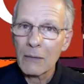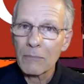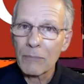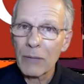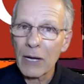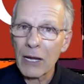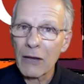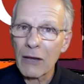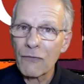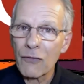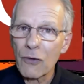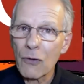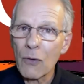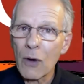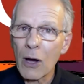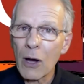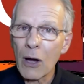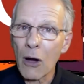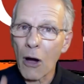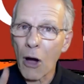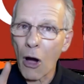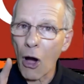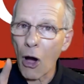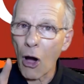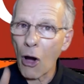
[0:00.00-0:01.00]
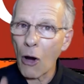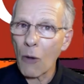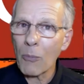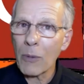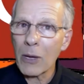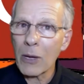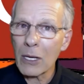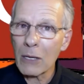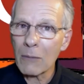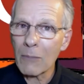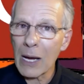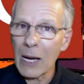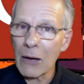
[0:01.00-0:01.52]
But if you want all
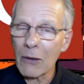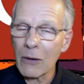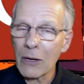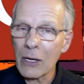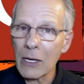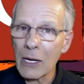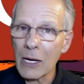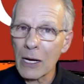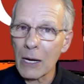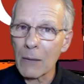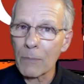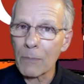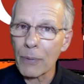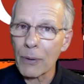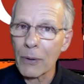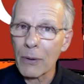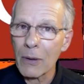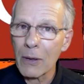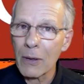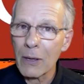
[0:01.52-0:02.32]
men mounted up,